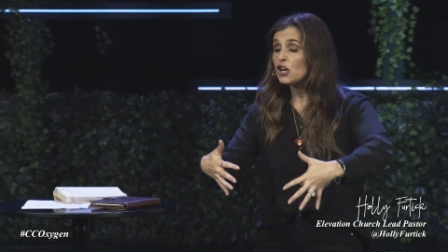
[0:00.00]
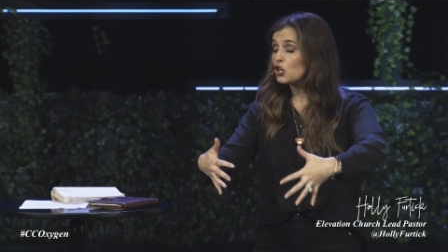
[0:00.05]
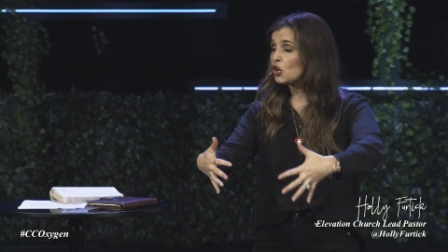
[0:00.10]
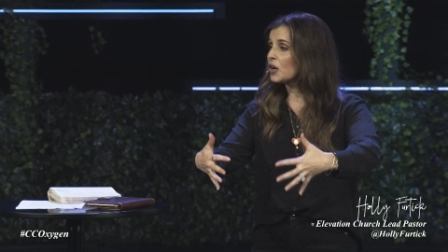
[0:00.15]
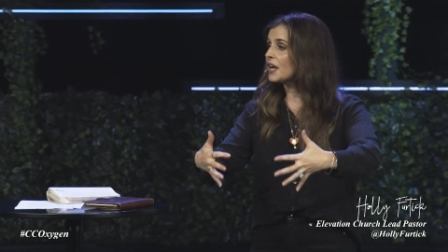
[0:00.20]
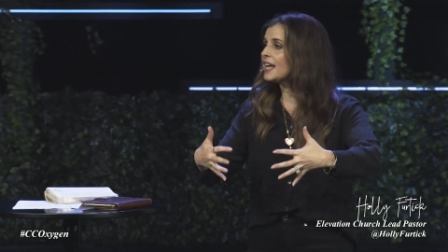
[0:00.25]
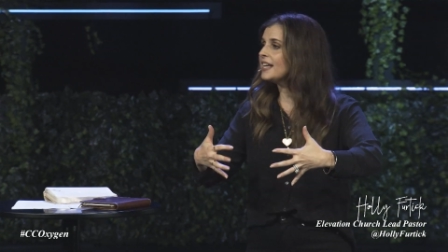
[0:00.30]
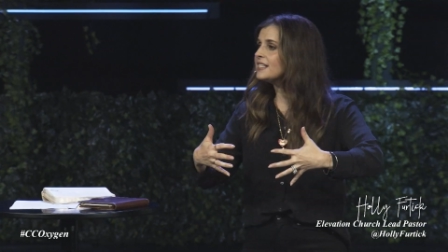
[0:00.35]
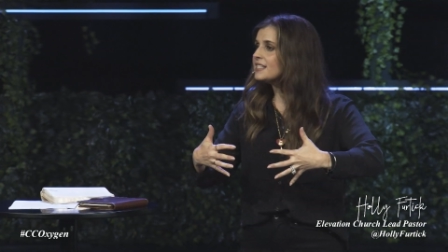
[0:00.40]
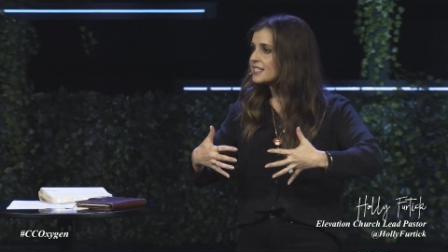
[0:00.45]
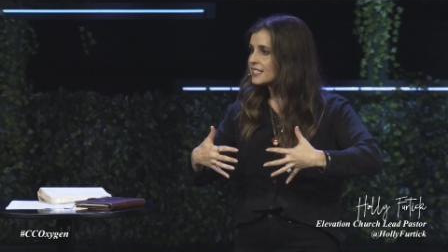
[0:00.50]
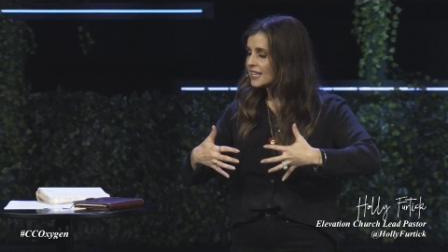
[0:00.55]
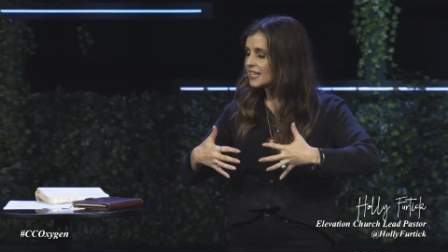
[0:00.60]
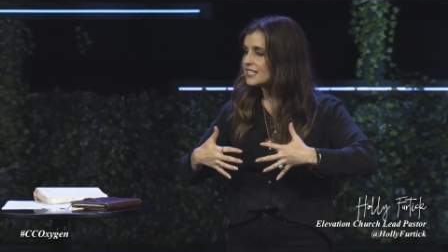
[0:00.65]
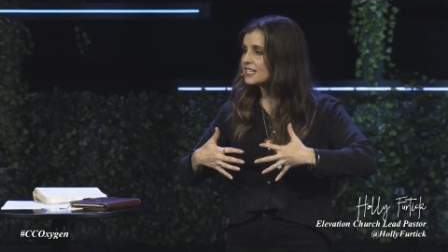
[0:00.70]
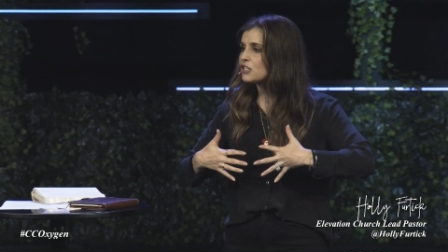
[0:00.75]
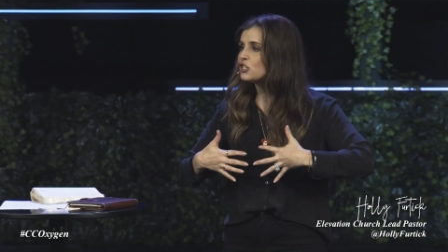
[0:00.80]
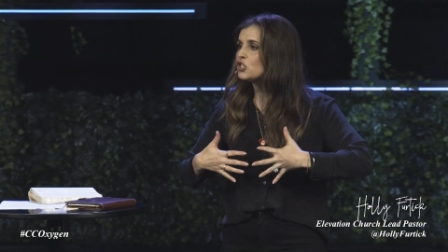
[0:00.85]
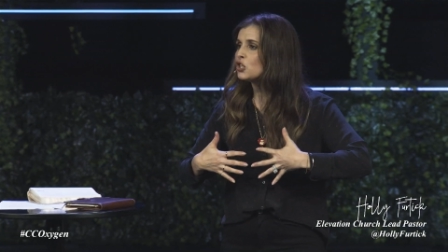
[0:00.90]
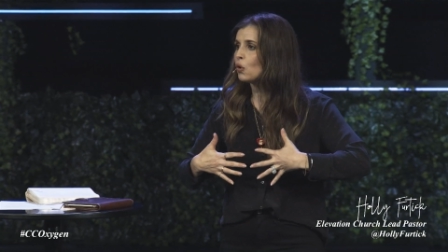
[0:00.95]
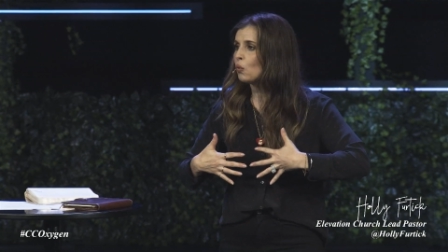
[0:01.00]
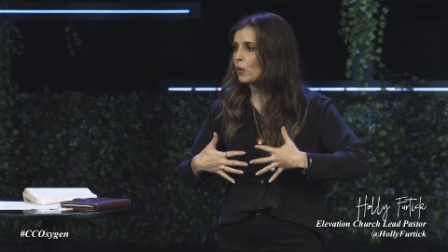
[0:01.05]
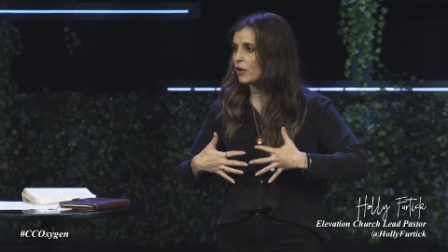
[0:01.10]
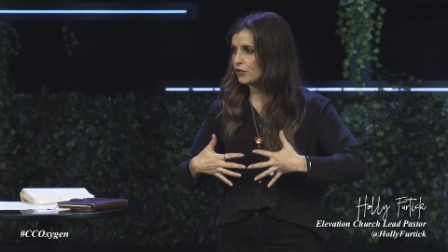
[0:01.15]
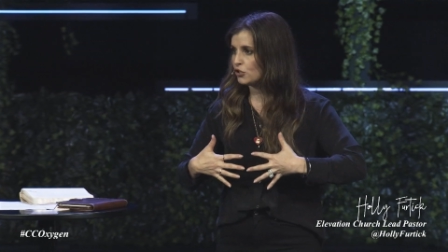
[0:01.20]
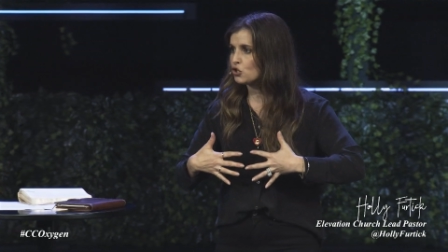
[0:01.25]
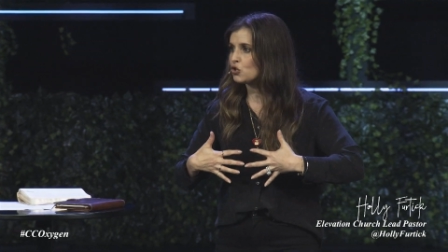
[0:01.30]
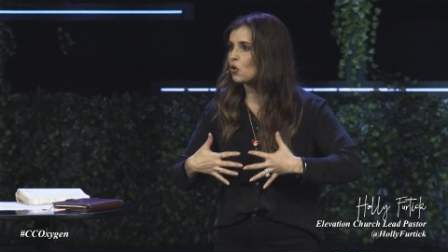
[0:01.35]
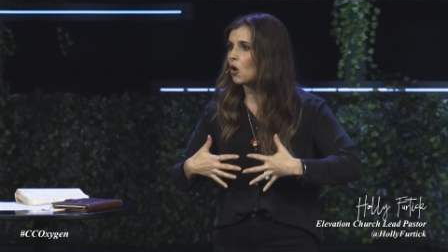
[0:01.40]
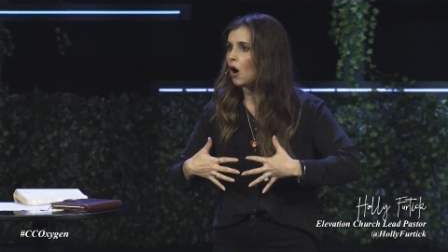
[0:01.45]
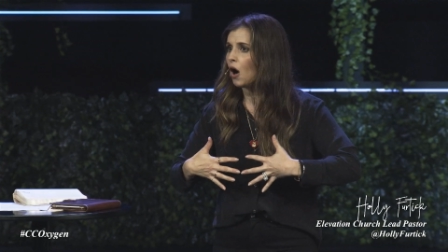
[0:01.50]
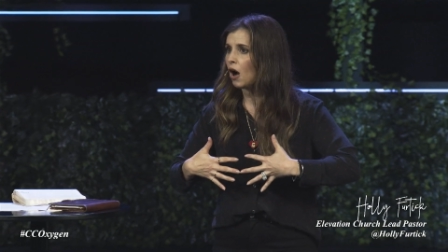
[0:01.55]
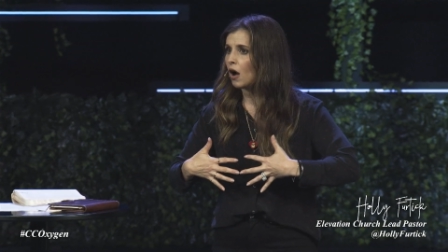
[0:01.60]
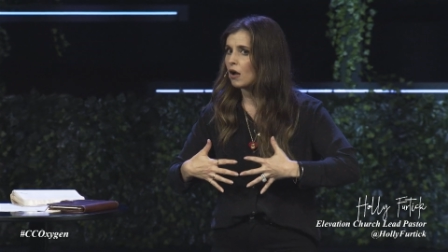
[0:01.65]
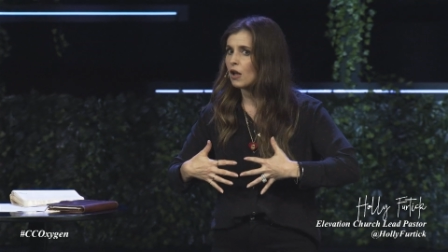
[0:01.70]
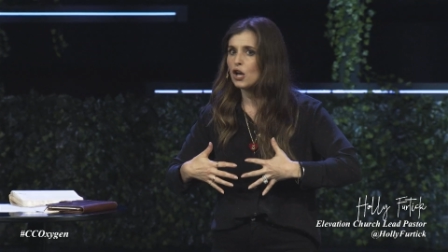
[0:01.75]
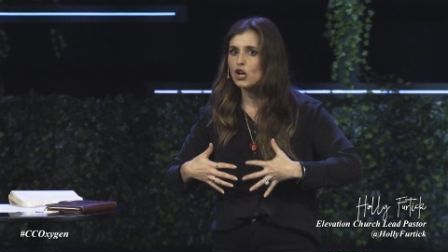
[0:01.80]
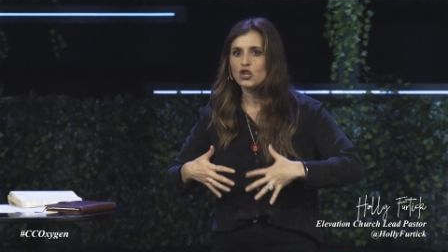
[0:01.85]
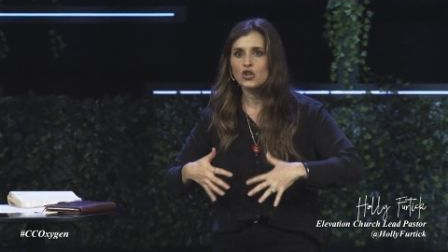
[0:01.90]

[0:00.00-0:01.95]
your instinct is to withdraw.